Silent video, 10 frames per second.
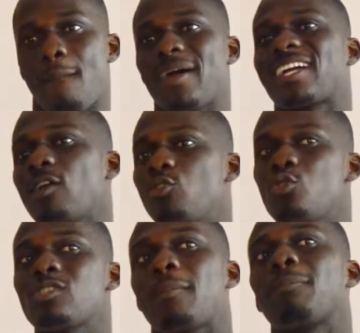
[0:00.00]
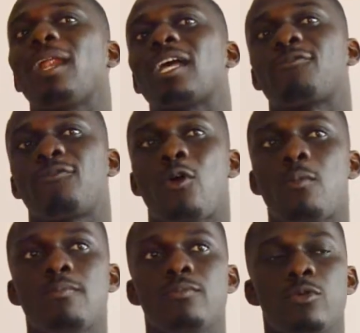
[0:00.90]
but you can use the
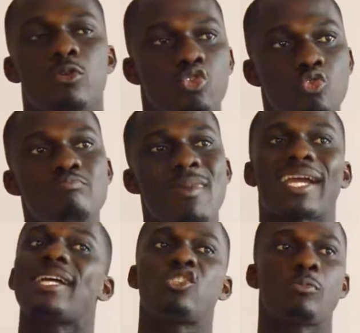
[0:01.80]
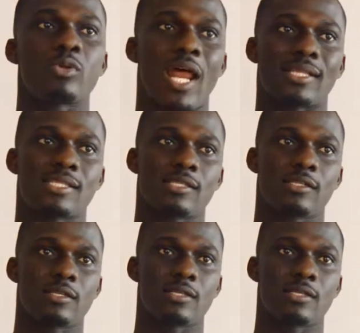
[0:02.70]
platform to market your products.